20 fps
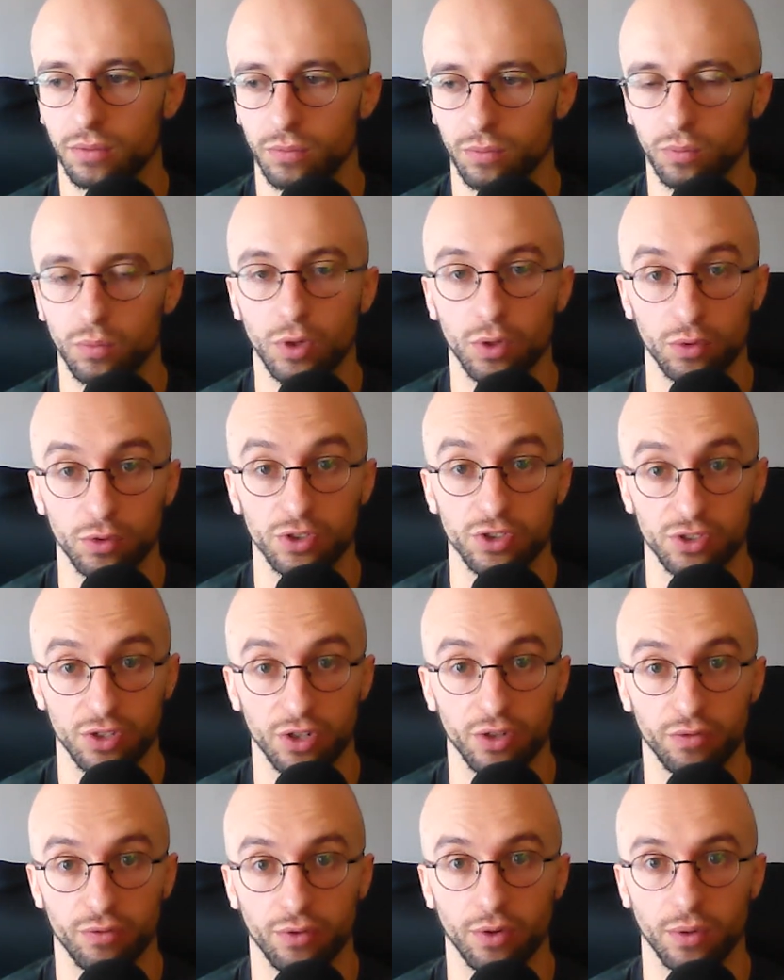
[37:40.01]
we'll just
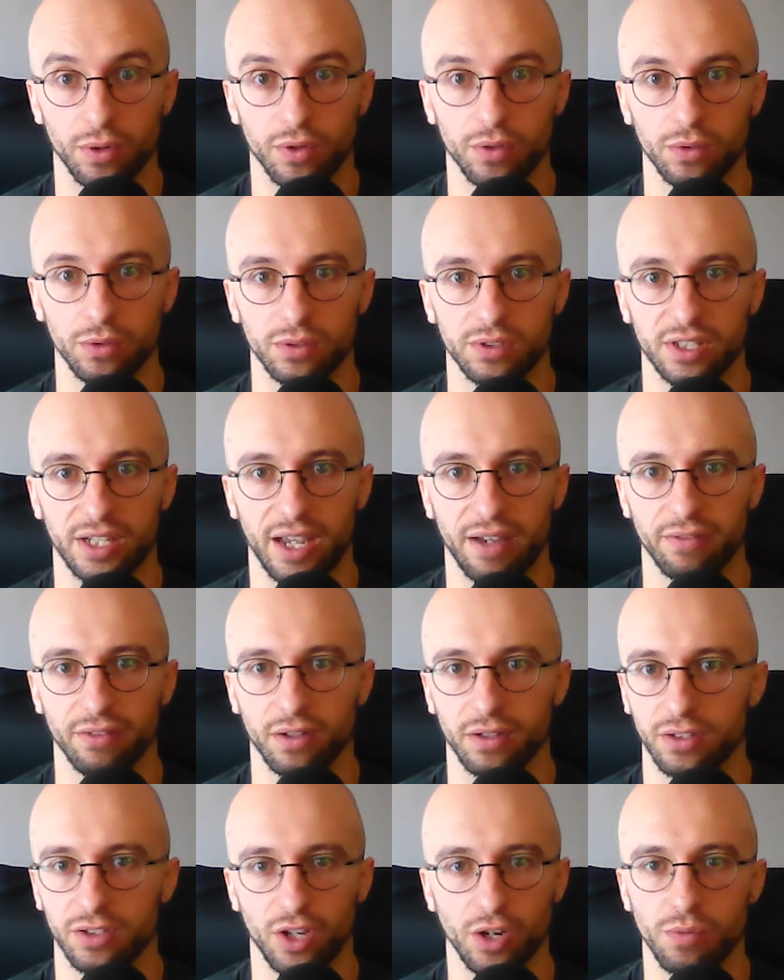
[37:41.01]
look through it all together
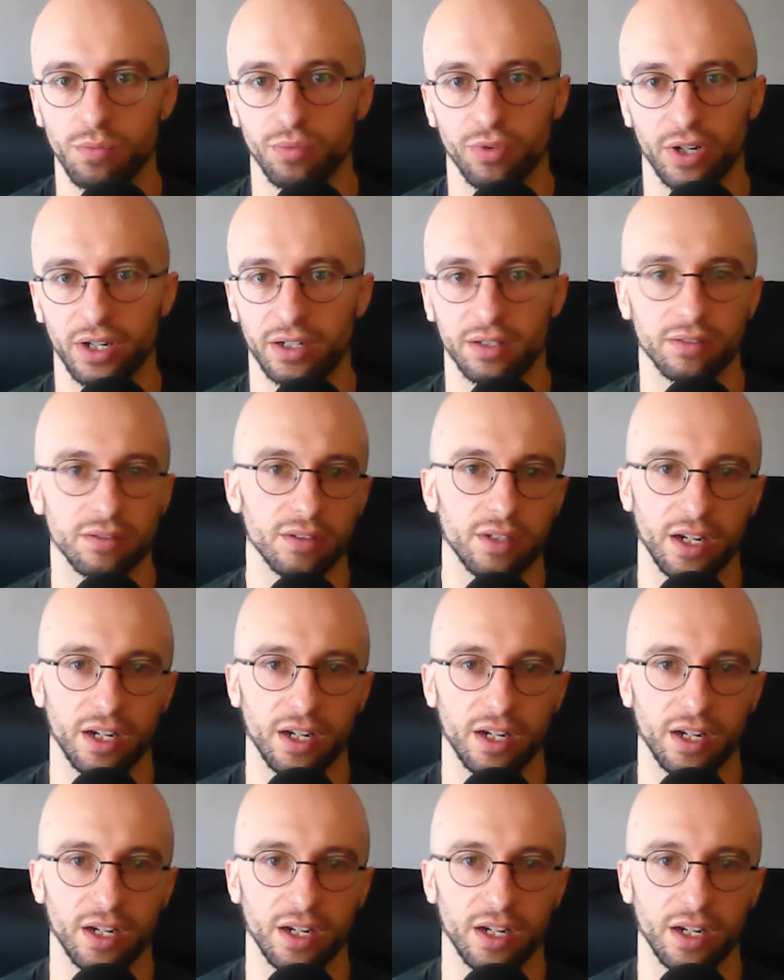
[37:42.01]
and don't bring